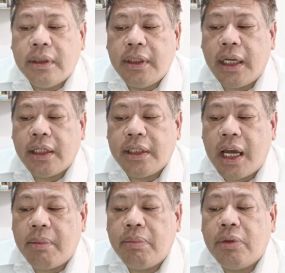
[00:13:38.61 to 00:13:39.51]
the
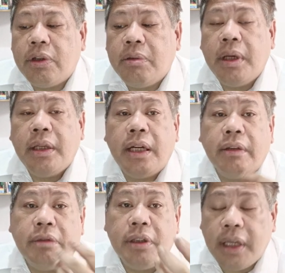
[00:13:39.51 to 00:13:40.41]
exam, or may not
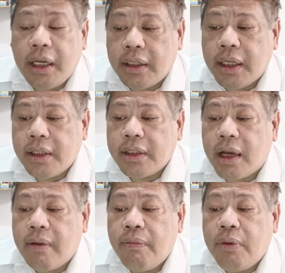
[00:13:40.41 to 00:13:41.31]
retake the
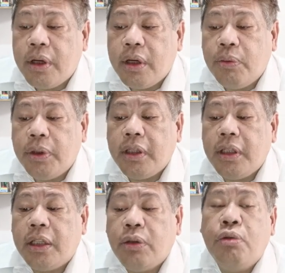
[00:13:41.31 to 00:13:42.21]
exam within
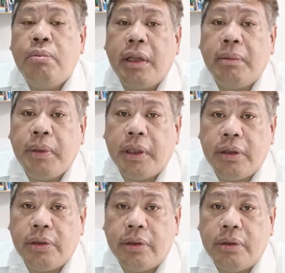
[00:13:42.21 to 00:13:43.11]
a 2-month
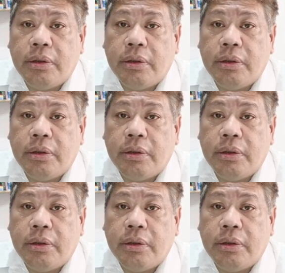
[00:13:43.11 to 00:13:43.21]
period.